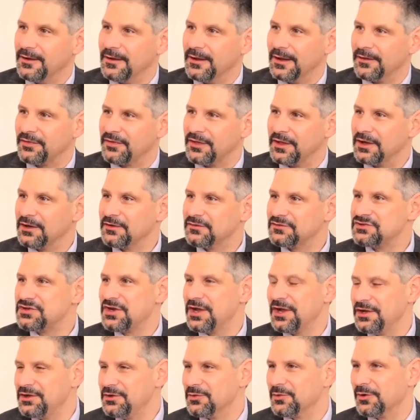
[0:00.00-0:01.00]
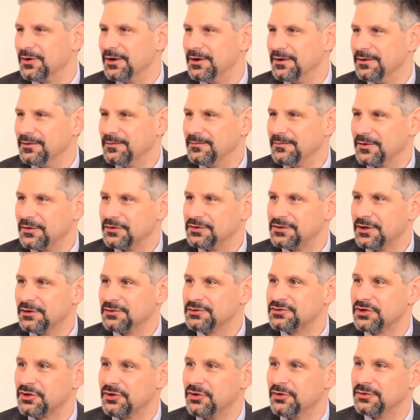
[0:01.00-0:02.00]
At the end of January, the Interior
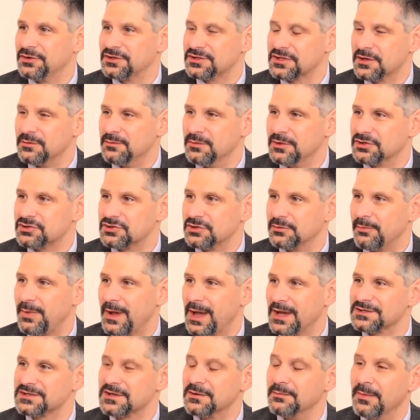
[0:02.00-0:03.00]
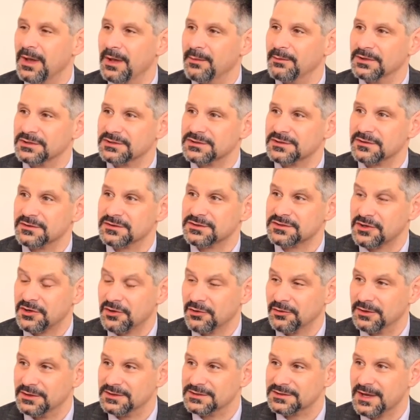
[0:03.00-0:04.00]
Securities Commission passed amendments to the
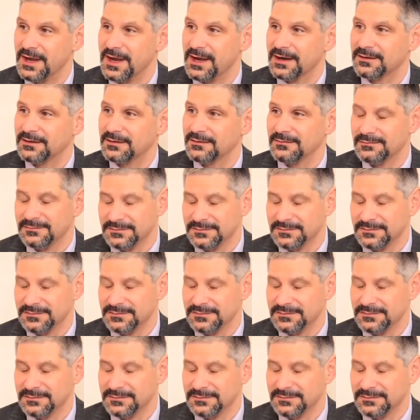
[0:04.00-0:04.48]
Securities Act.